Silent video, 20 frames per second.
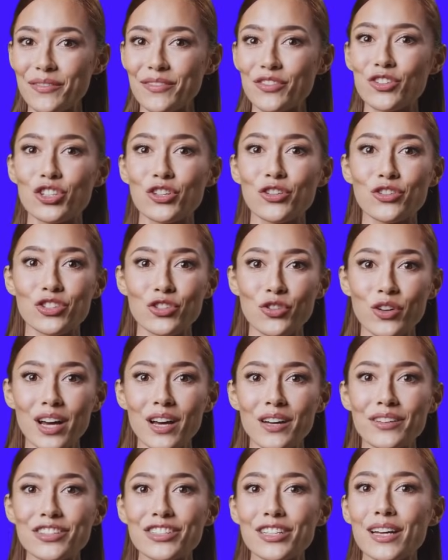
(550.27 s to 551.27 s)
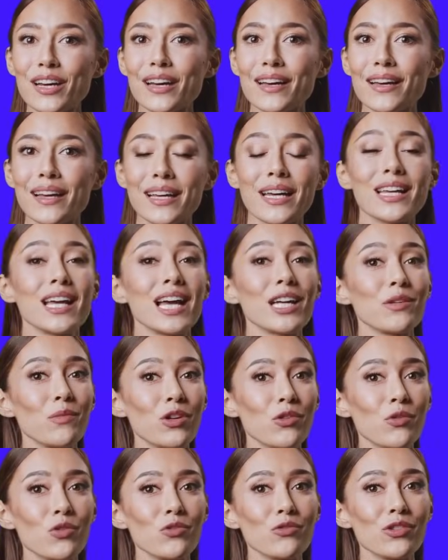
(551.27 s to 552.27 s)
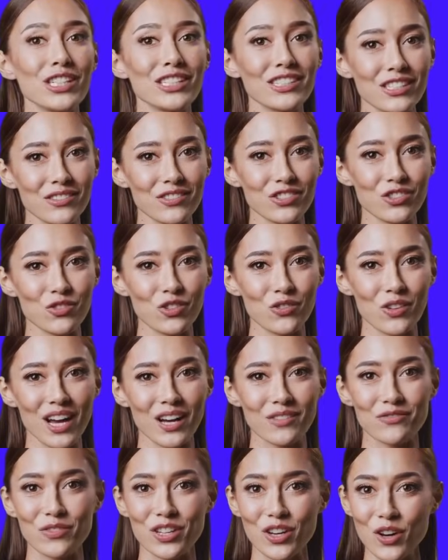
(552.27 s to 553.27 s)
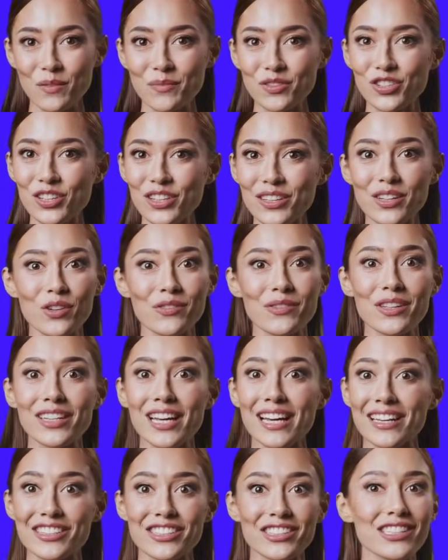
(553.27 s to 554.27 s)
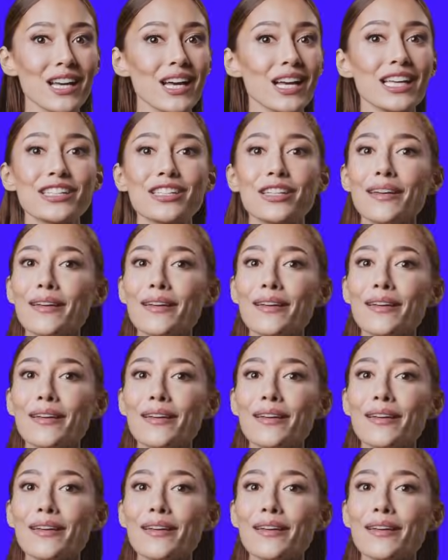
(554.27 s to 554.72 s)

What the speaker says: Choose your answer, and we will reason through every option on the next slide.